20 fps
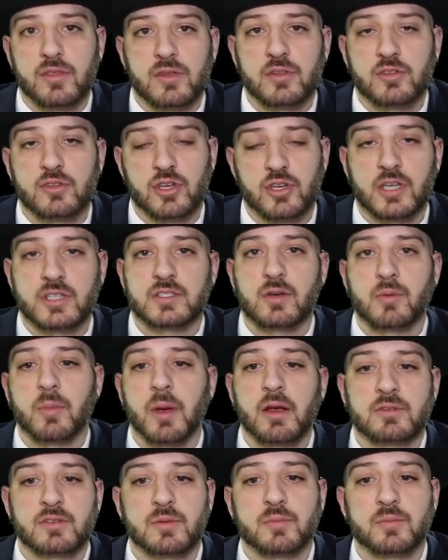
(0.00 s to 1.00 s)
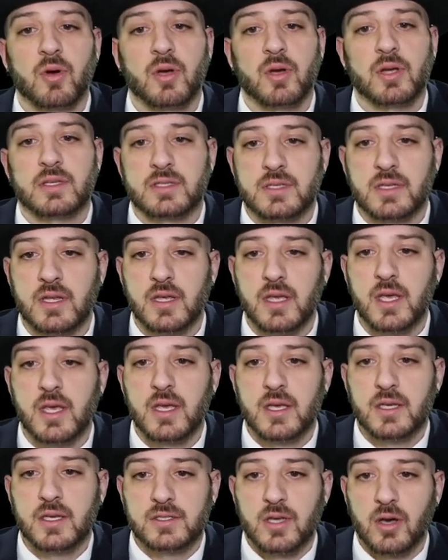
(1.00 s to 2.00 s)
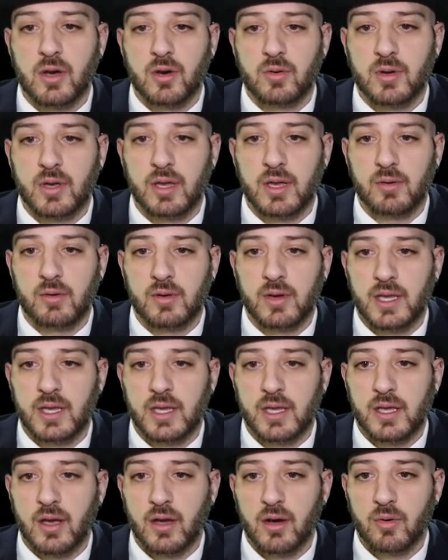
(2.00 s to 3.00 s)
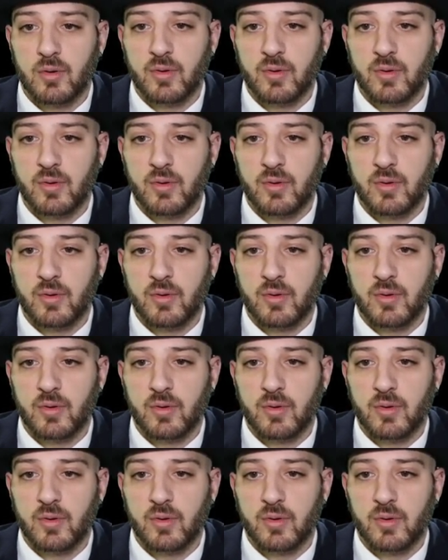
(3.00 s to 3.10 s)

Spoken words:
just Omerta points. So here we go.